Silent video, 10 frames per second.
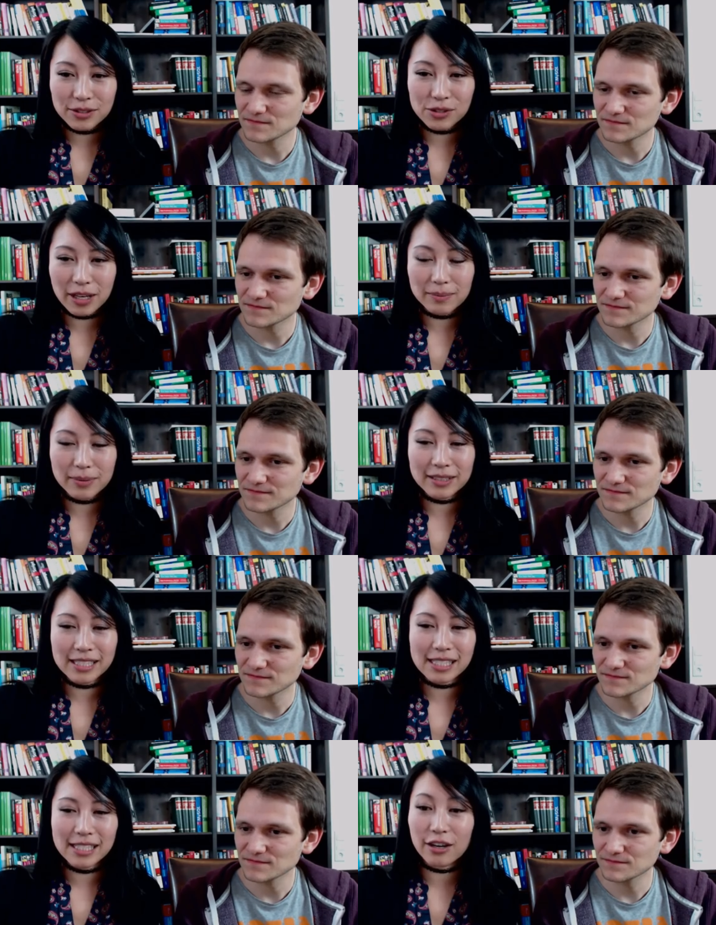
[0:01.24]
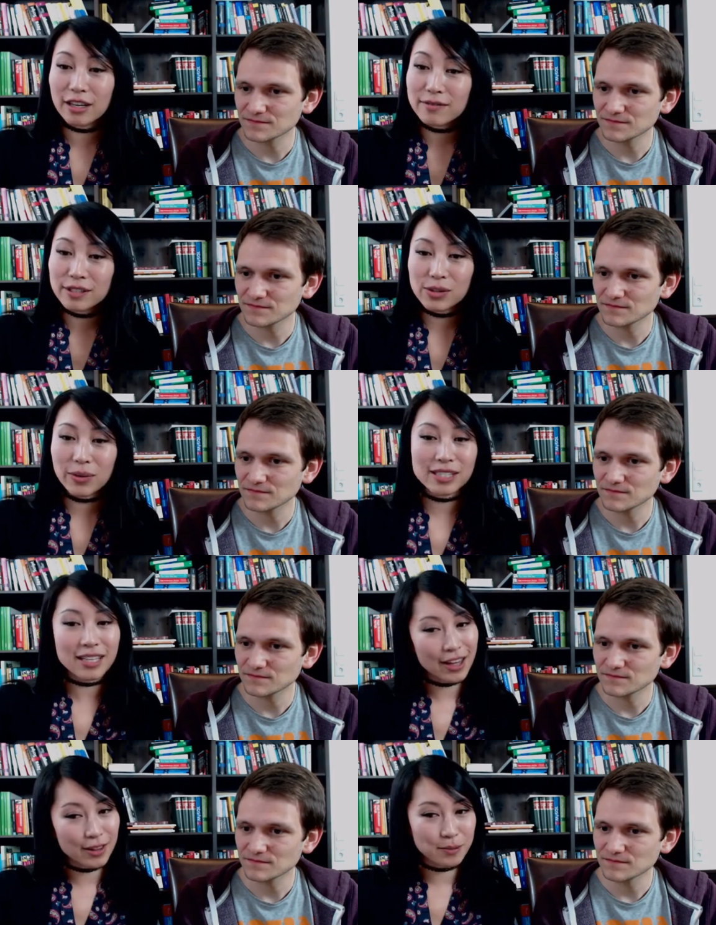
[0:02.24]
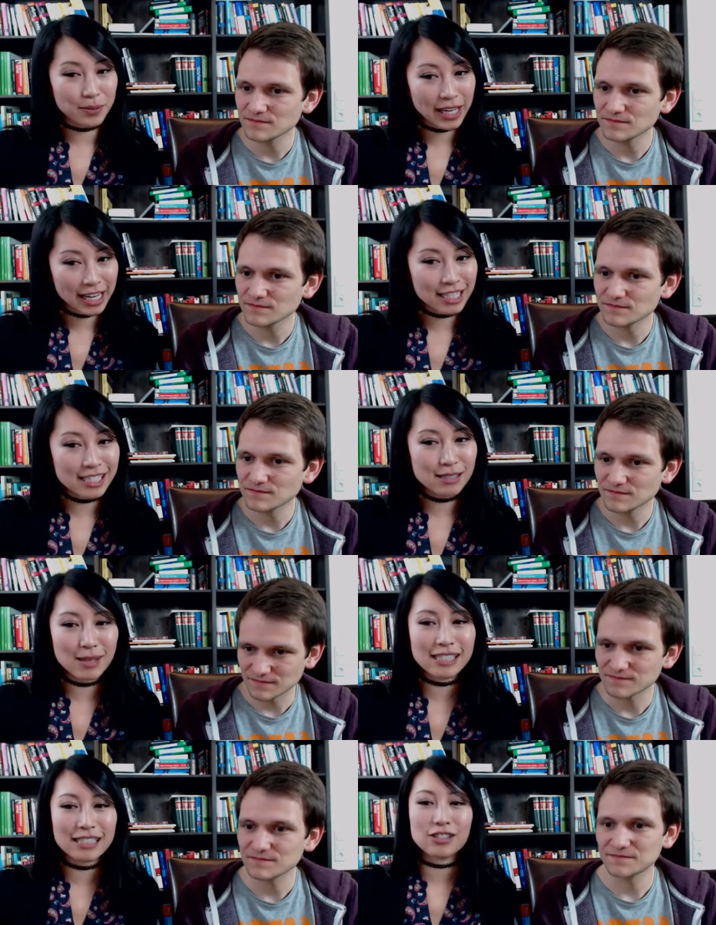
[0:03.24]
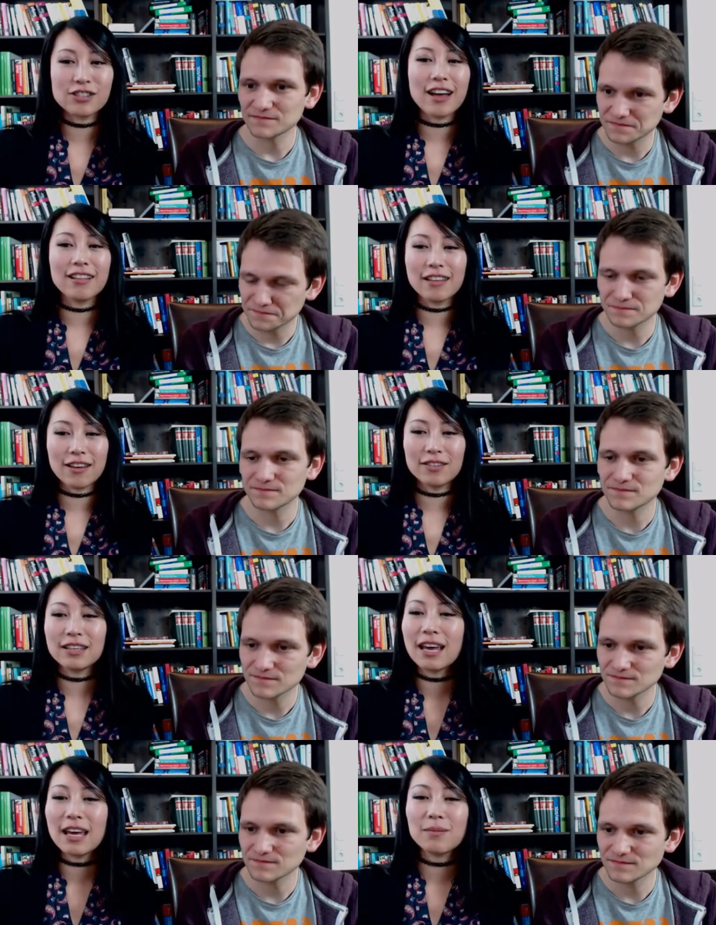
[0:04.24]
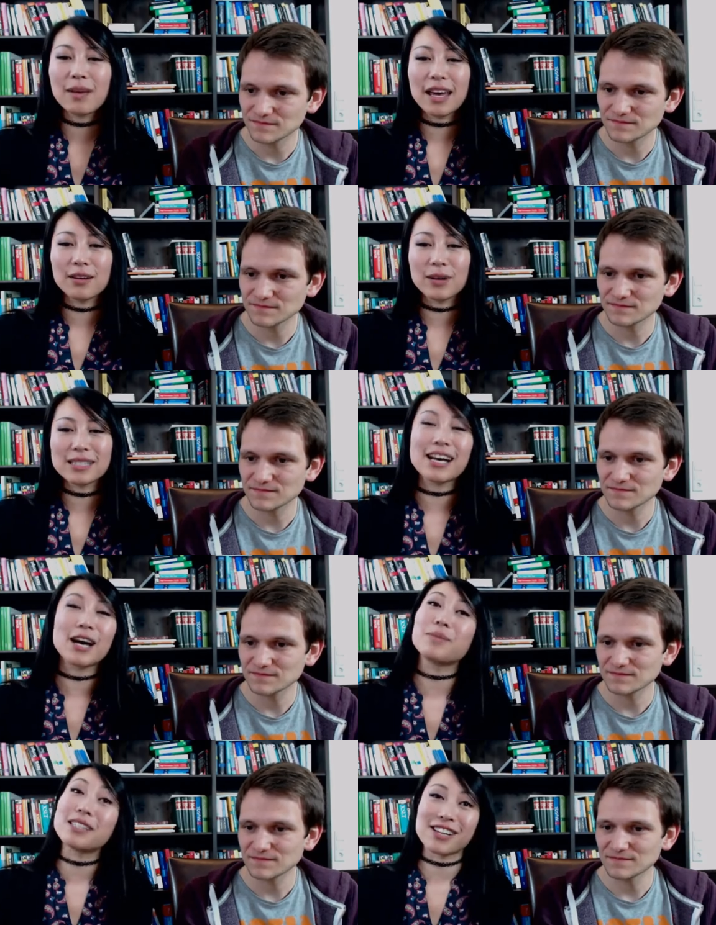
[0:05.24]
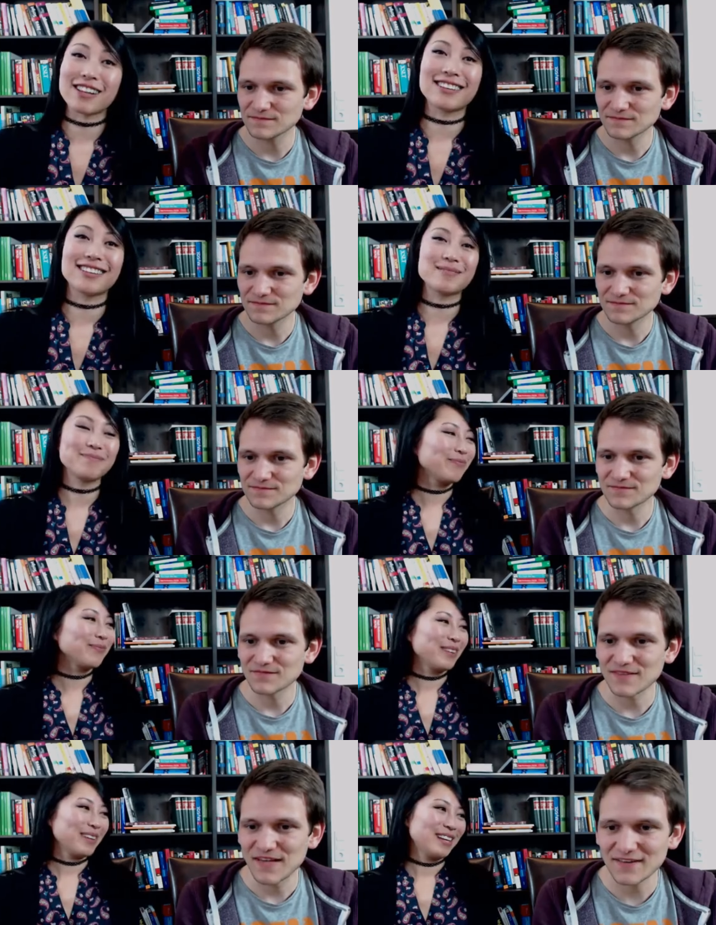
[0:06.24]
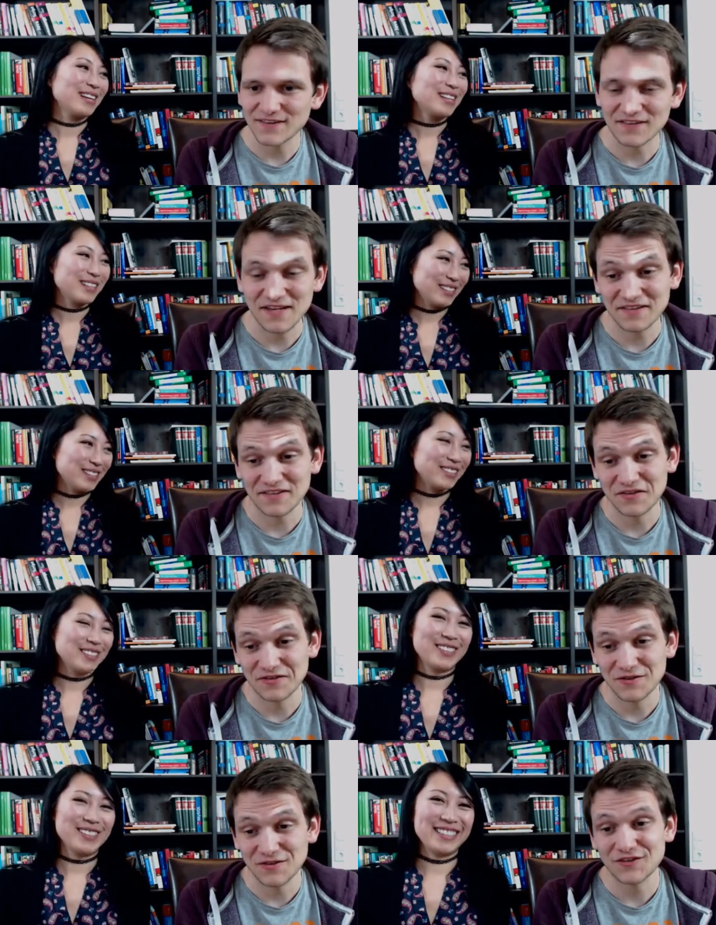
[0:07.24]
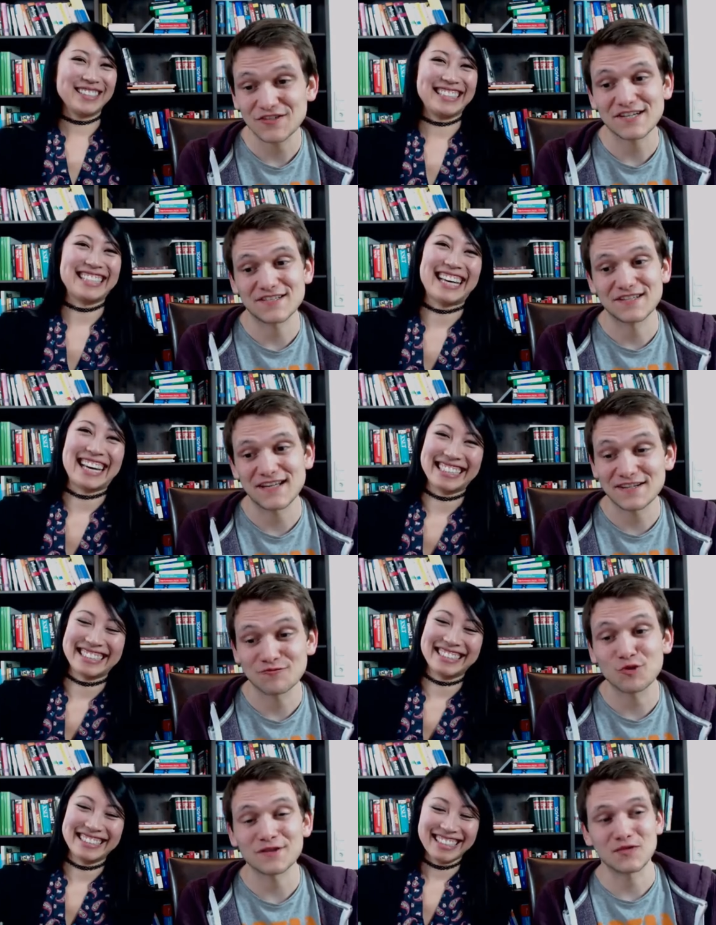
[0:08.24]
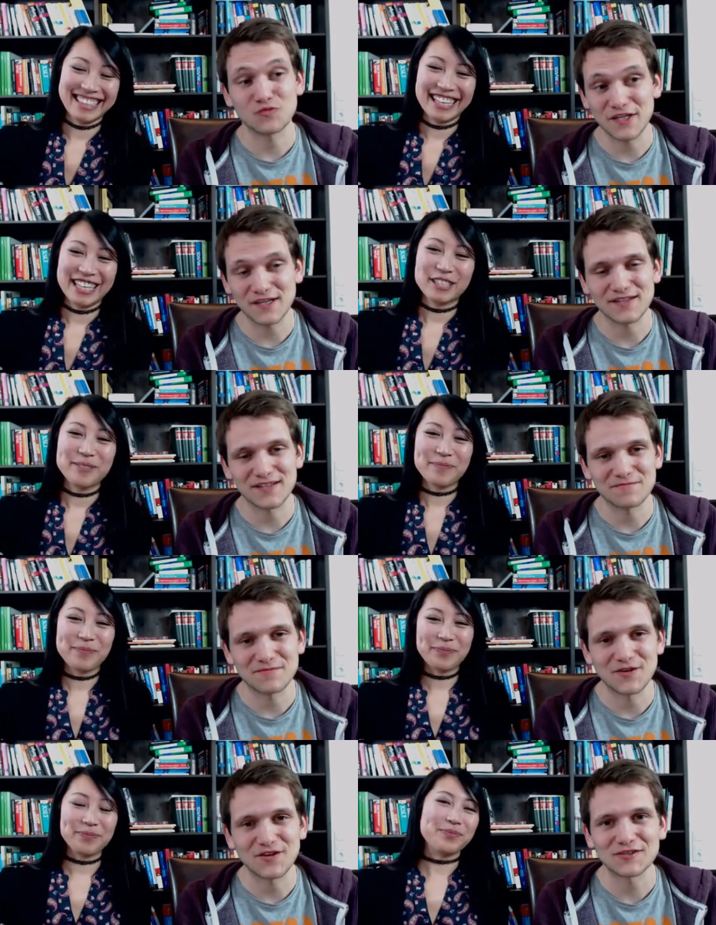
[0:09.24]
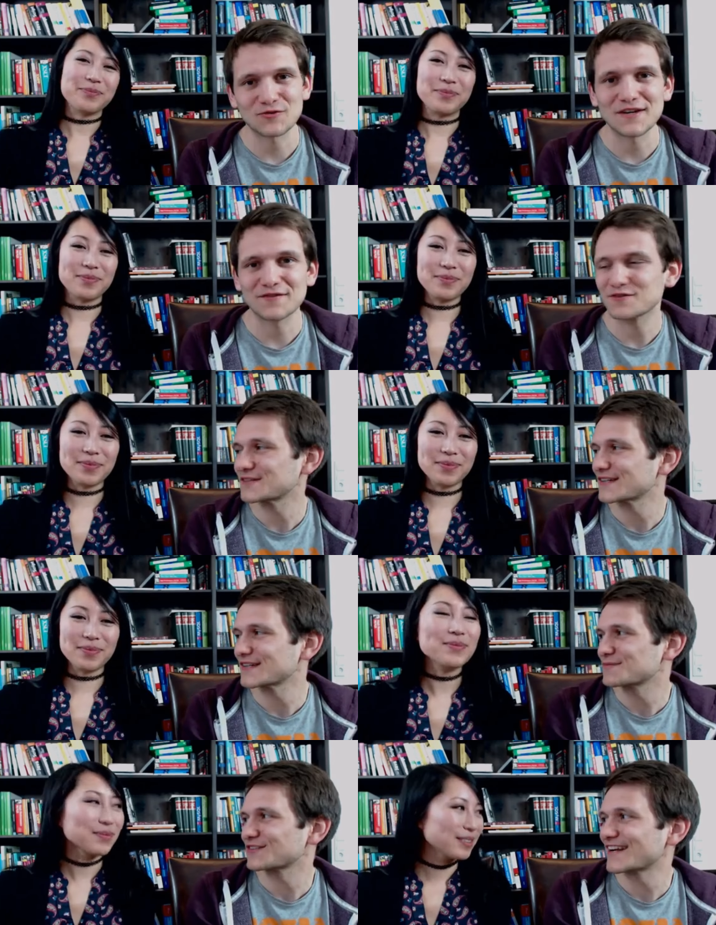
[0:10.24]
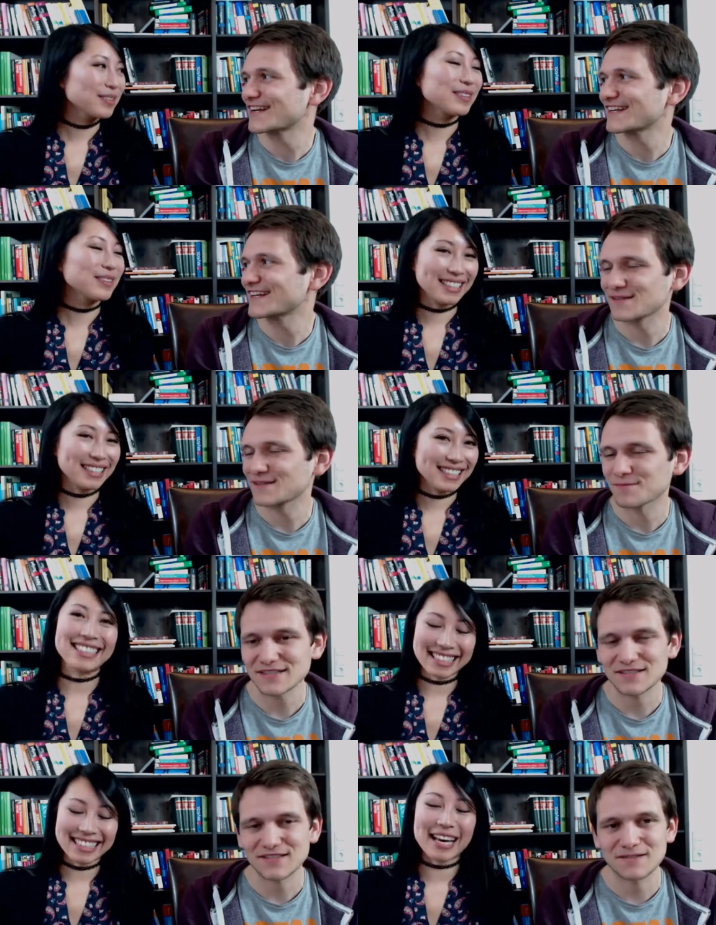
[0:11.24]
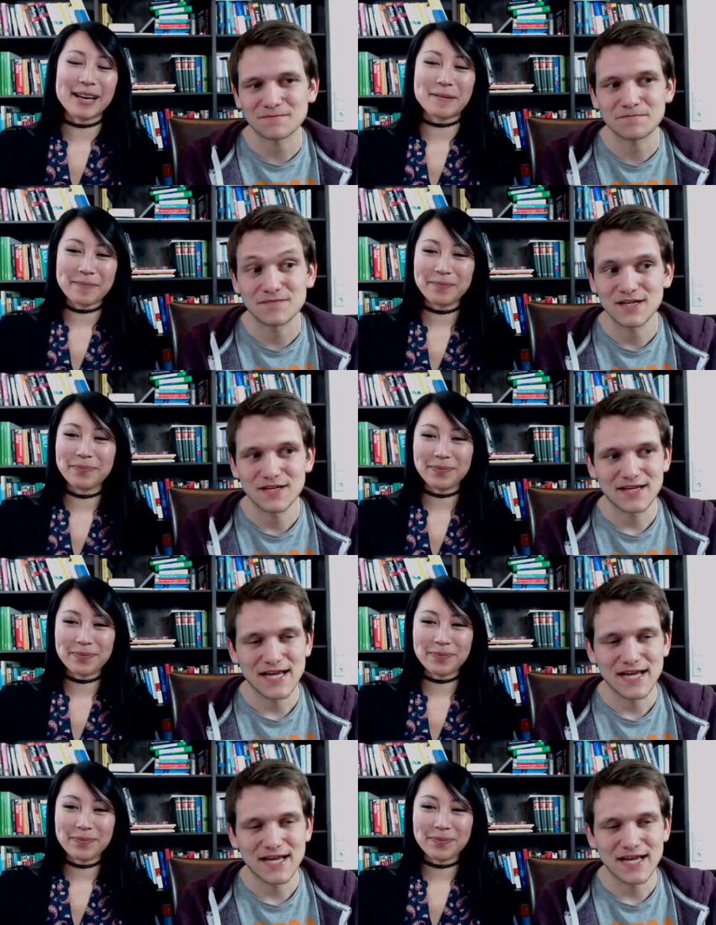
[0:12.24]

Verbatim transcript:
Speaker 1: to trade buildings in our inventory to other players? My sister and I love the game and want to help each other.
Speaker 2: That's that's a good suggestion yeah. and one that we um, got quite a few times already in the past. Yeah. Um,